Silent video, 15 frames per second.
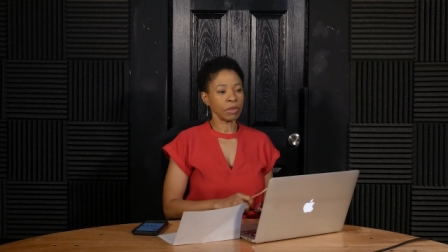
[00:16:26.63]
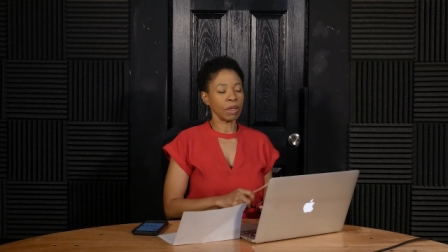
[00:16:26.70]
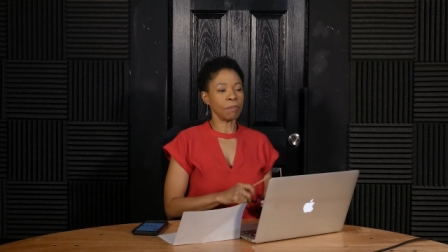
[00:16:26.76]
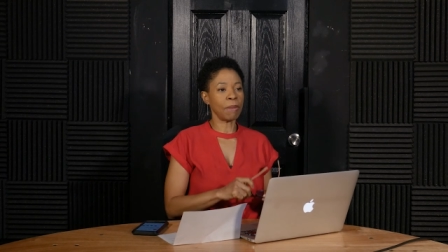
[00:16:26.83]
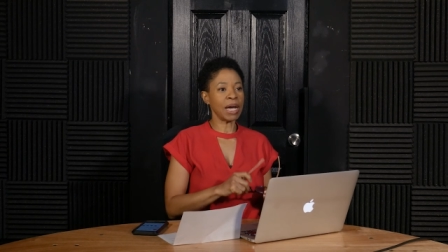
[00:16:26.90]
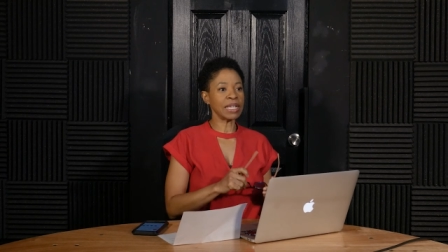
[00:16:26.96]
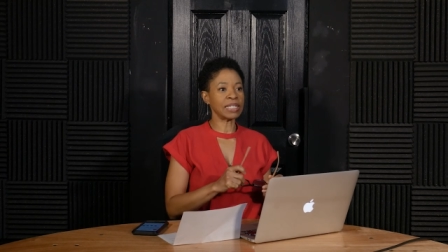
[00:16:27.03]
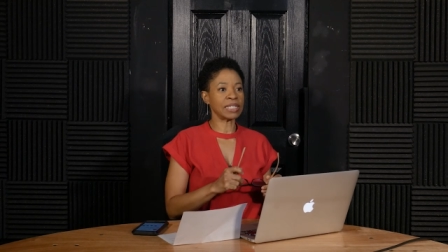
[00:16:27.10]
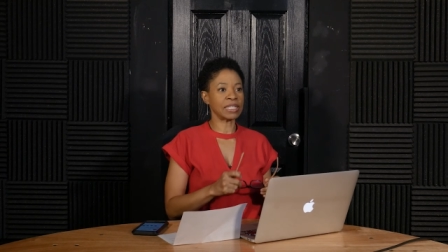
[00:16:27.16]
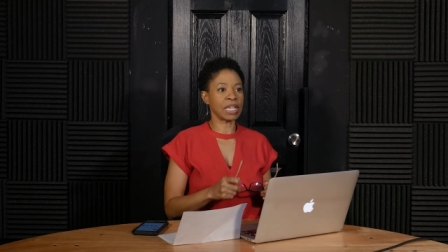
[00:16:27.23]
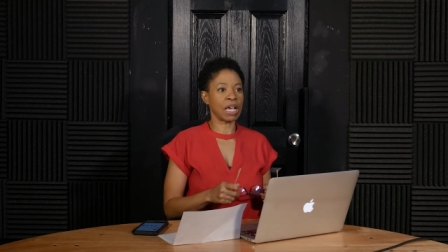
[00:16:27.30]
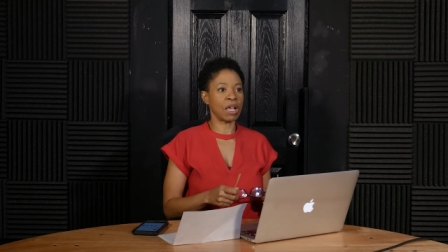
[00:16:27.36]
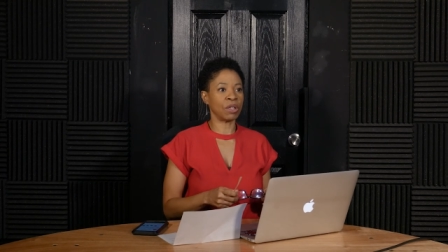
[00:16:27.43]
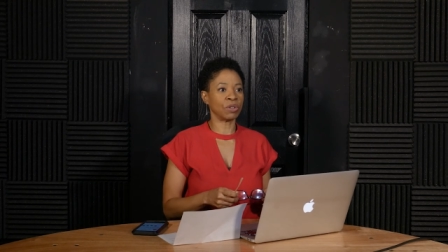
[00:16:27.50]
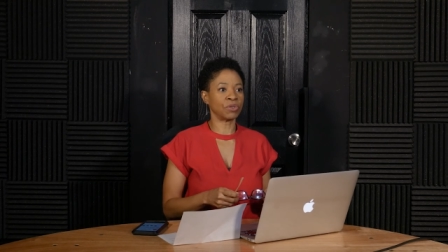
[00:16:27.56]

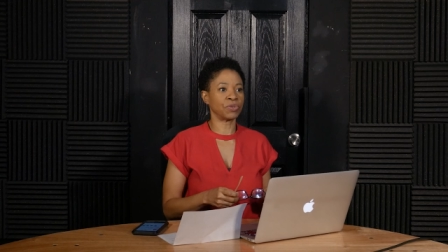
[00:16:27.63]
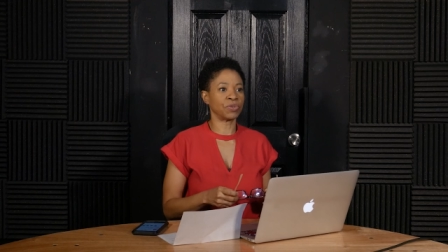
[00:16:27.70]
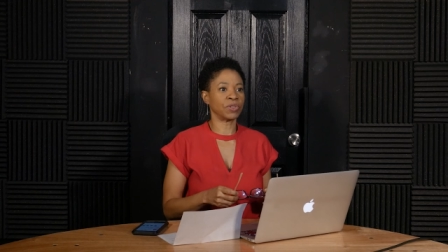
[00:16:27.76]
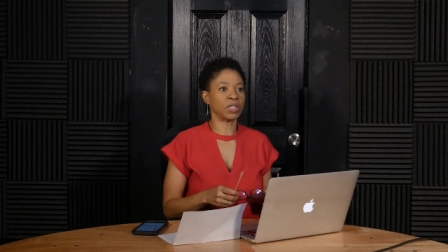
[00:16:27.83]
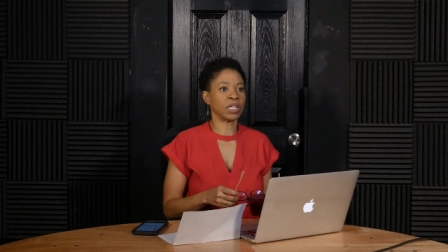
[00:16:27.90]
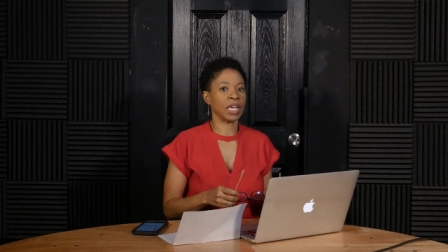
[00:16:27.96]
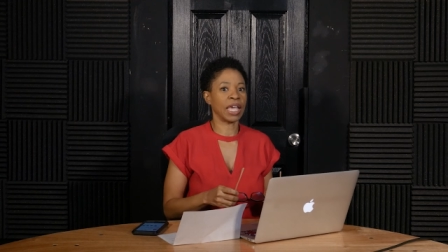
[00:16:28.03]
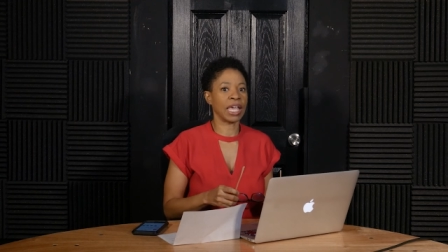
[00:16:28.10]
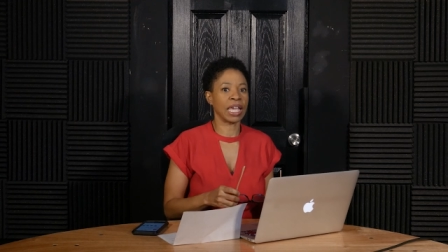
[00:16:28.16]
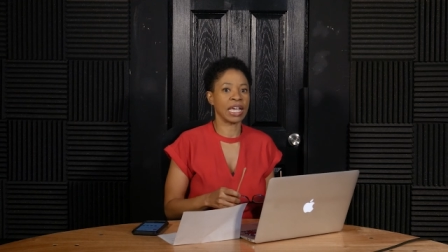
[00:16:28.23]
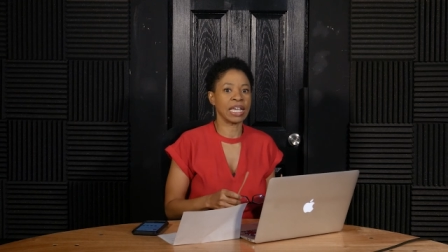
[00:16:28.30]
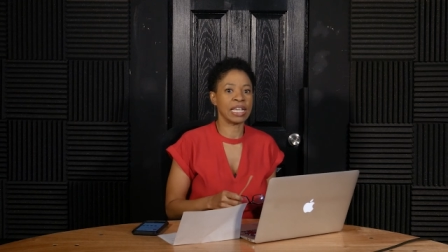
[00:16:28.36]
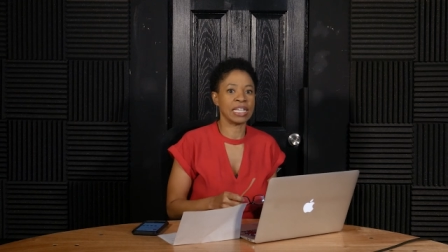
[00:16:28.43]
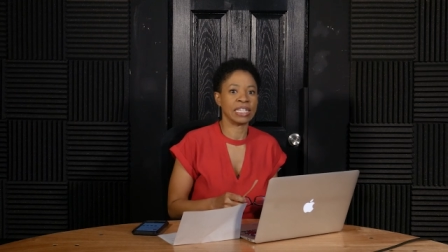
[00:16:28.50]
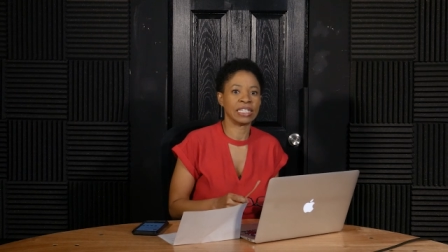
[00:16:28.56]
myself,
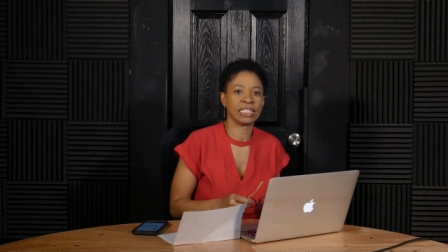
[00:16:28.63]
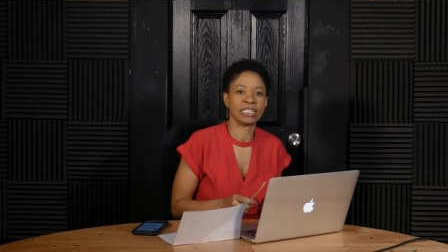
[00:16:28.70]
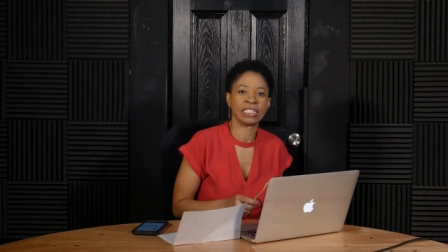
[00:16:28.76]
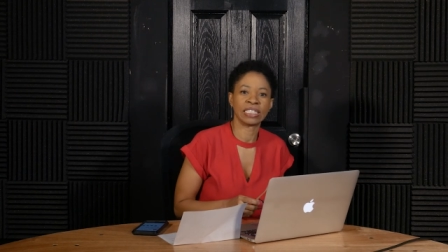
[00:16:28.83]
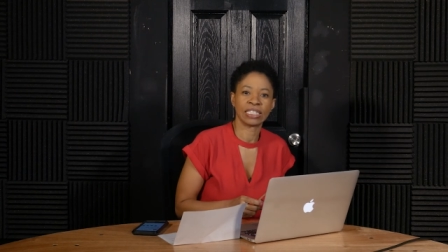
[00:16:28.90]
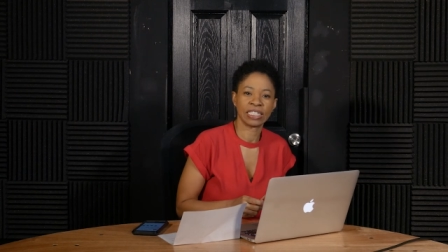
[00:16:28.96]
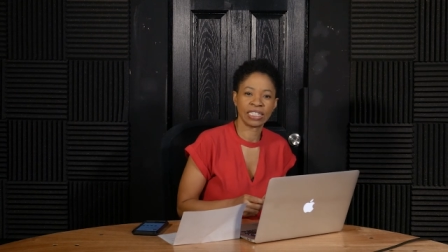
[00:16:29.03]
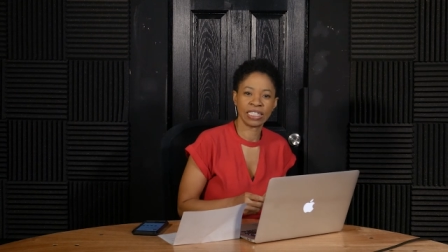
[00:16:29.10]
and